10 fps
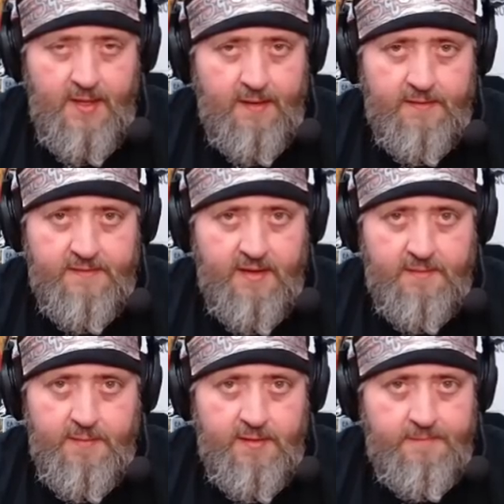I'm not going to talk
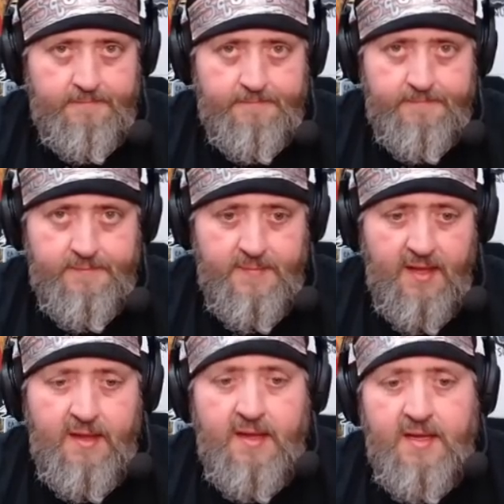about them.
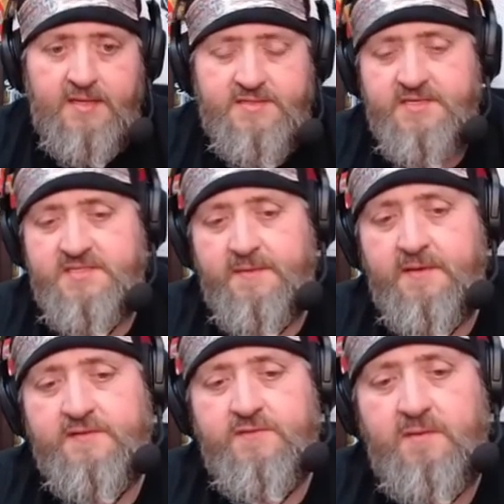So this is
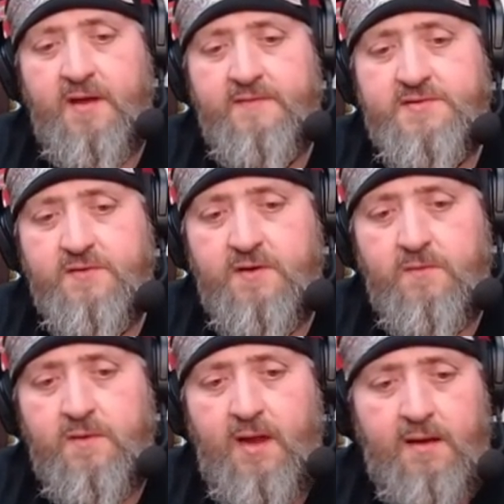something that was written by Victoria
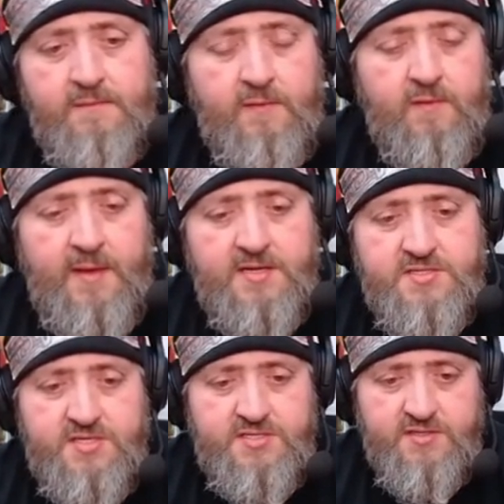Wood. I would imagine
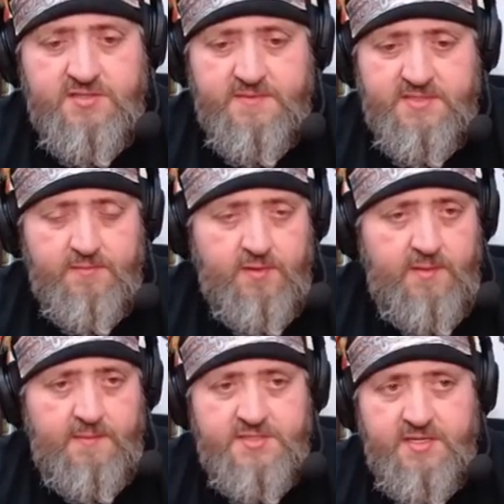she shows up at some point.
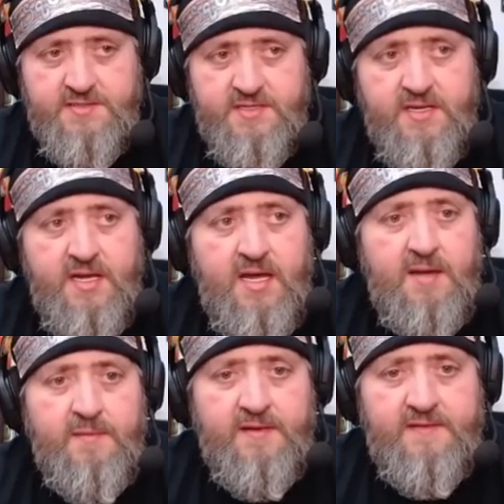Maybe she doesn't.
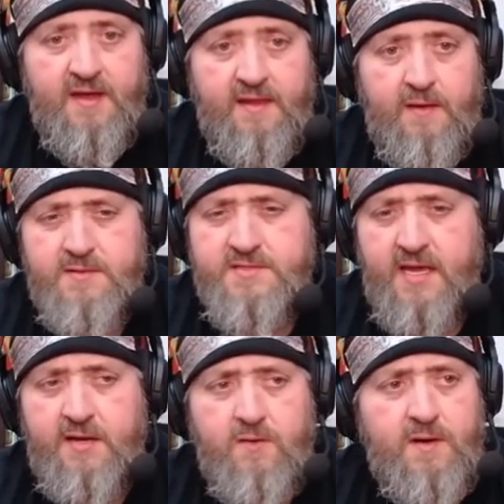But that was
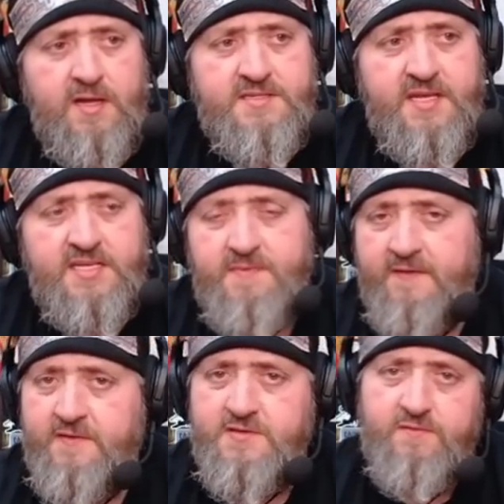Acorn Antiques. My
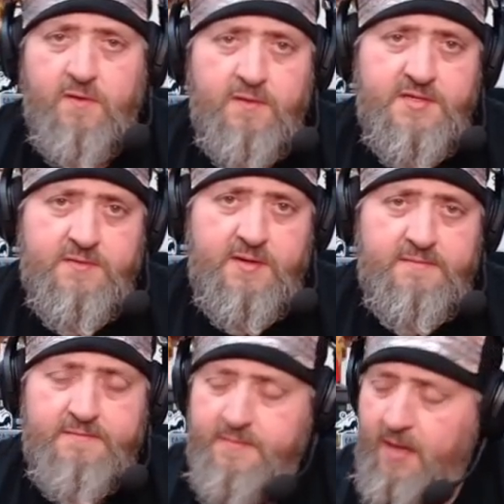first roll into it.
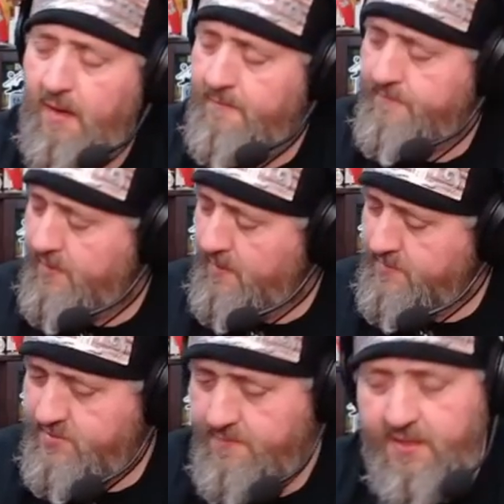I'm
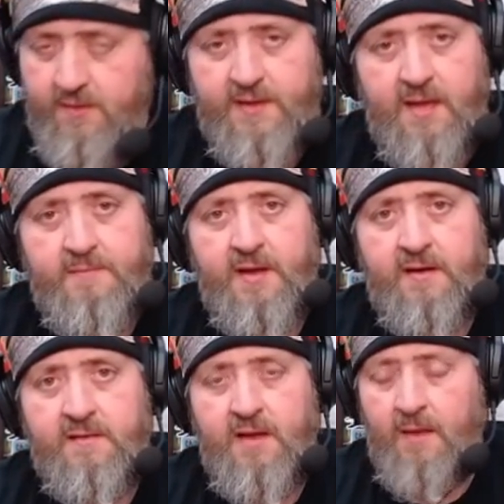assuming it'll get
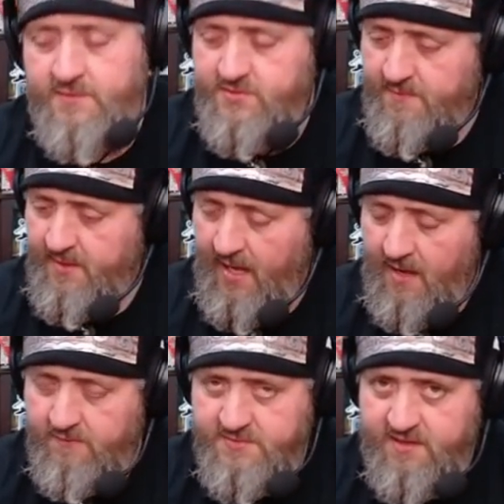better. I'm assuming
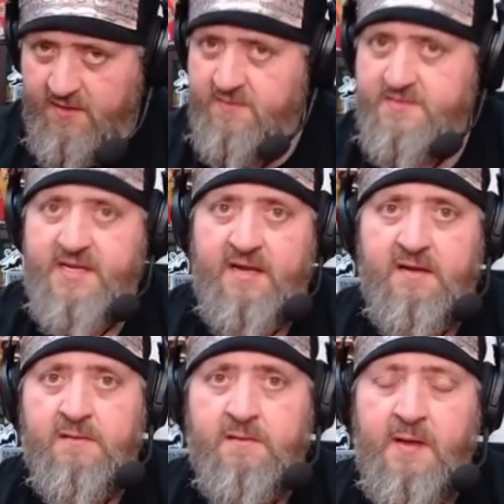I will start
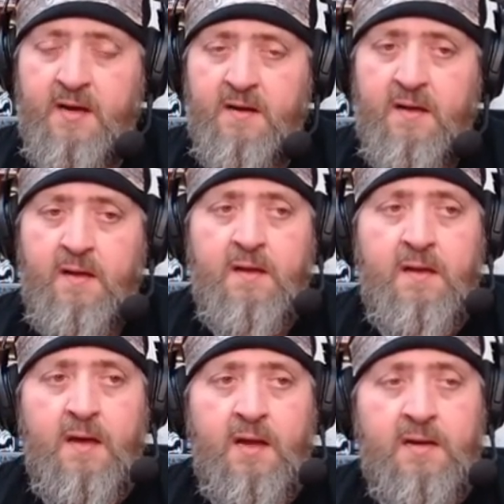understanding it a little better.
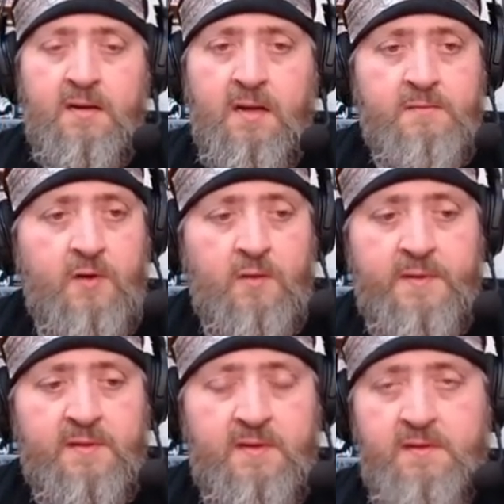And then I'm
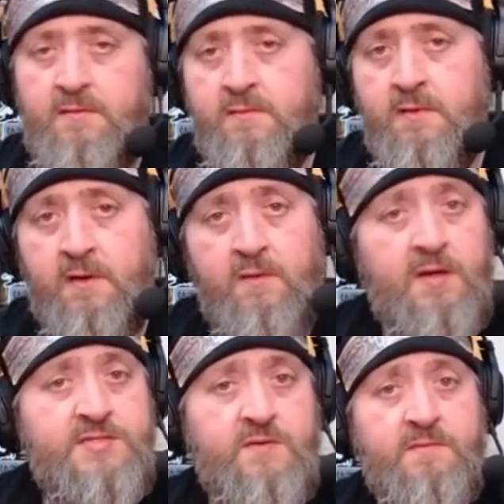hoping that you are going to
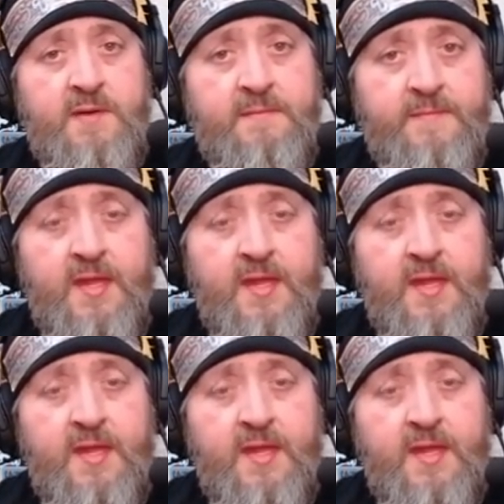watch it with me.